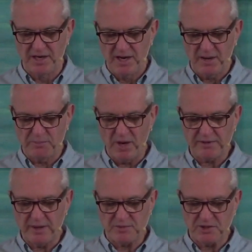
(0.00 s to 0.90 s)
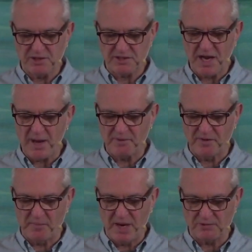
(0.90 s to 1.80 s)
and brought them to the top of a
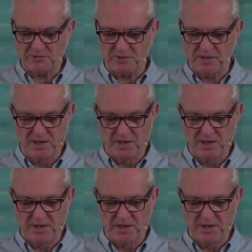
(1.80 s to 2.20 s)
mountain.